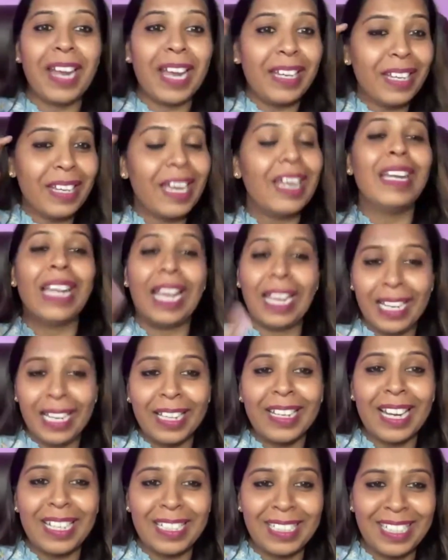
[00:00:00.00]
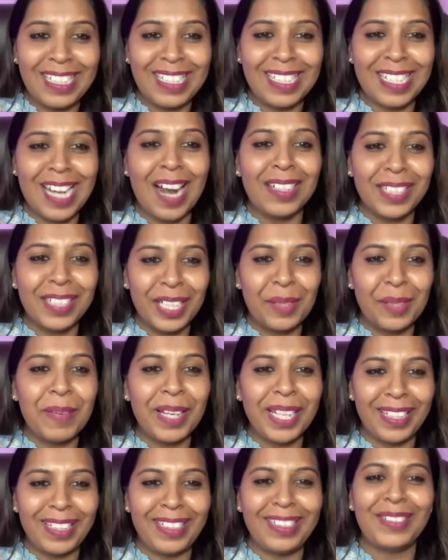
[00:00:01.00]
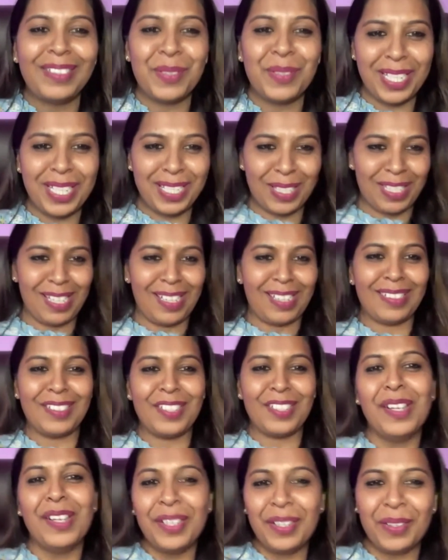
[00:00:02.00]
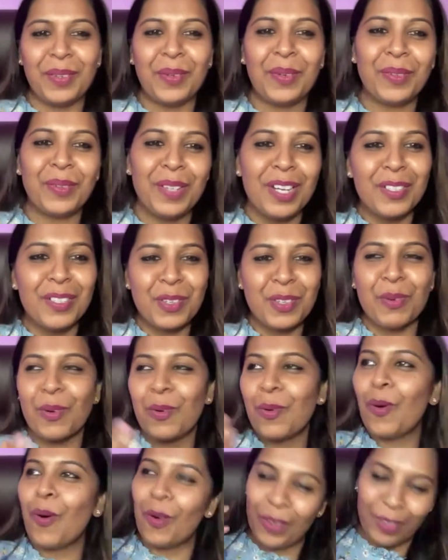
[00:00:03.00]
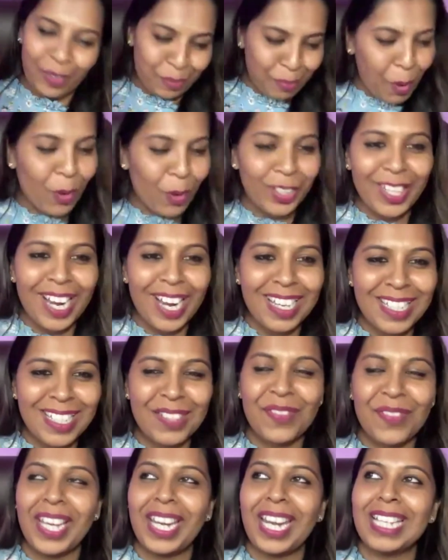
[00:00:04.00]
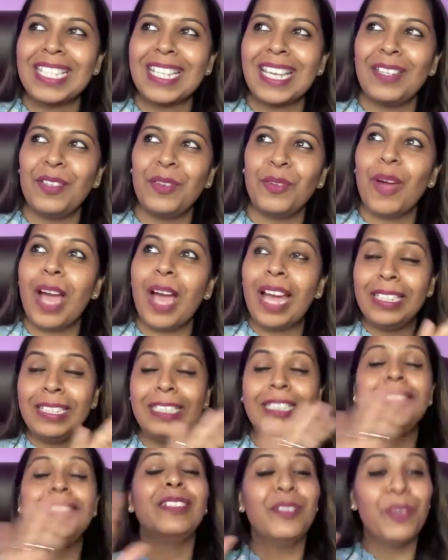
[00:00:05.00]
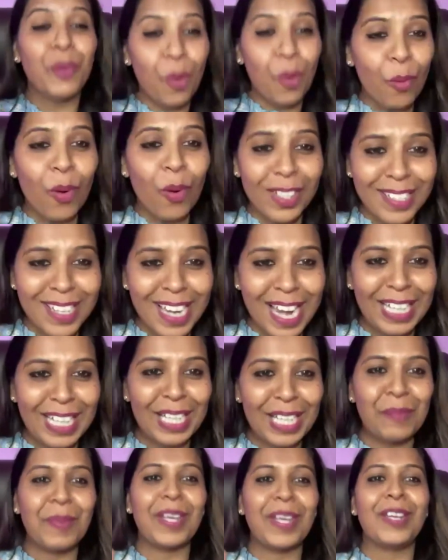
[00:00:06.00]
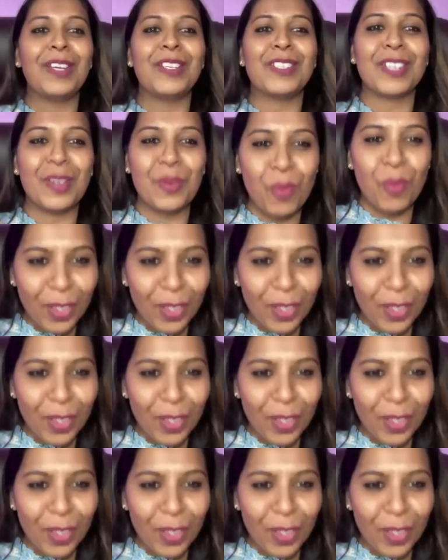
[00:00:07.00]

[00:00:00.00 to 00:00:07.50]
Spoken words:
where I rightly started my today's show or podcast, where I said, I didn't know what is landing page